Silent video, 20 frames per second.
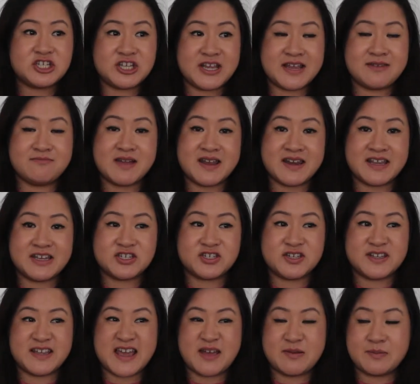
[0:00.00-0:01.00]
She had managed
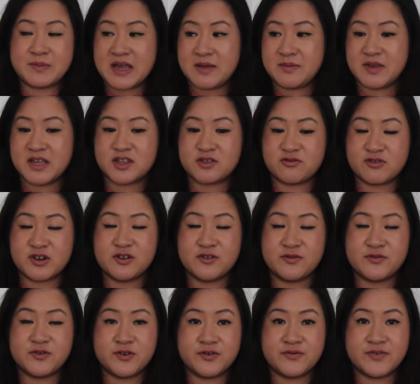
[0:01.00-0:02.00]
to get maybe 3 or
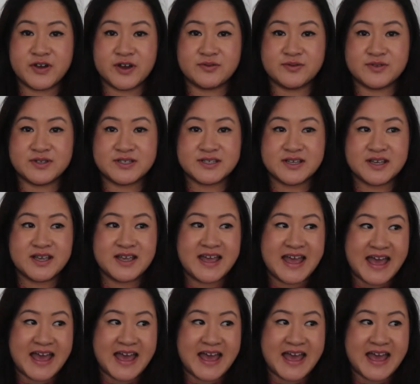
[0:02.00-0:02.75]
4 phones